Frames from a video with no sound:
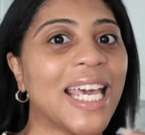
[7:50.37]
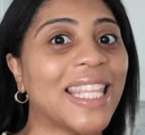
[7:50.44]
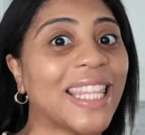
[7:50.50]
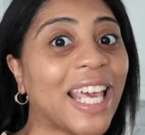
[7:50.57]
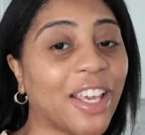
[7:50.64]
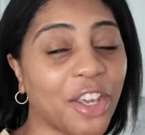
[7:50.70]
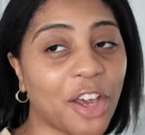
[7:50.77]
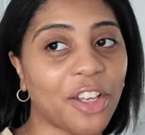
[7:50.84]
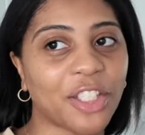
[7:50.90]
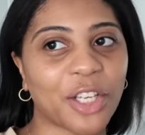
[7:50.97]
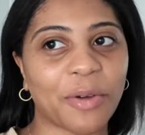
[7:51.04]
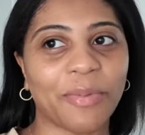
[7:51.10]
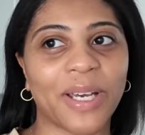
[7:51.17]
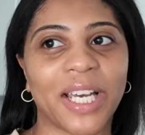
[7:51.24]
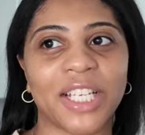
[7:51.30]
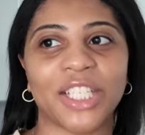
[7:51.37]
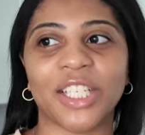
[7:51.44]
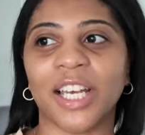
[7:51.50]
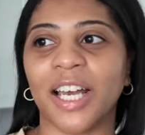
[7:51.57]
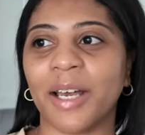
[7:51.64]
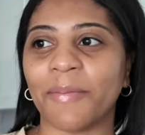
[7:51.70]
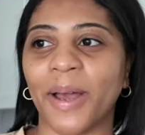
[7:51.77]
Thank y'all so much.
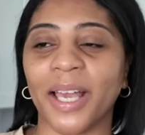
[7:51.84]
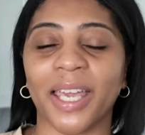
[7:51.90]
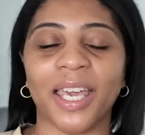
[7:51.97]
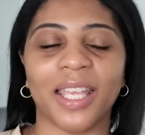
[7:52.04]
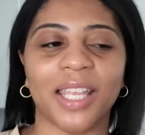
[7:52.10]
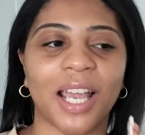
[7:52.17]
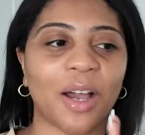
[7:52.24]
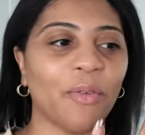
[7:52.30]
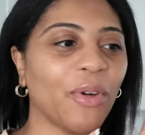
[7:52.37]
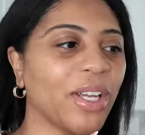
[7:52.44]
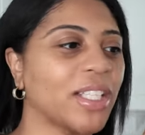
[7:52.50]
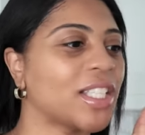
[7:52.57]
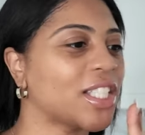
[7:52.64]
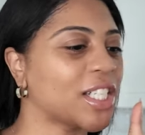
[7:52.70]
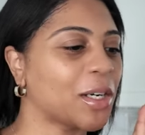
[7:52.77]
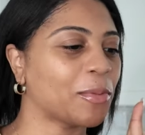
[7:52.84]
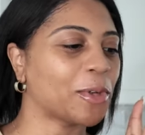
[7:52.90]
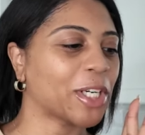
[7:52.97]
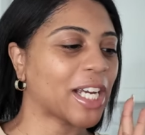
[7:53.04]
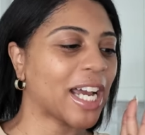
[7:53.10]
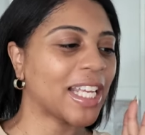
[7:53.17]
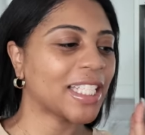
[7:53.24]
Um, I cannot wait to share
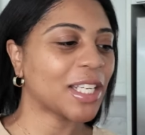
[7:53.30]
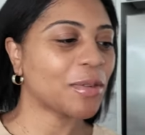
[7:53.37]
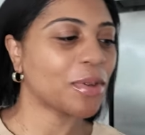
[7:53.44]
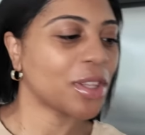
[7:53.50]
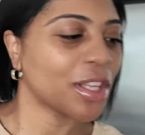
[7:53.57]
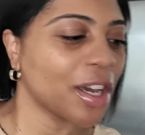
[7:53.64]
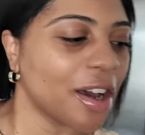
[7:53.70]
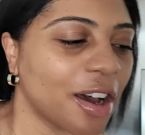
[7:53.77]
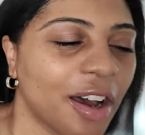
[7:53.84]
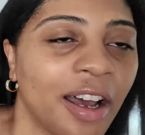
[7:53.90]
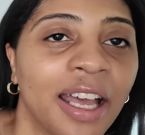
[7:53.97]
more content with y'all.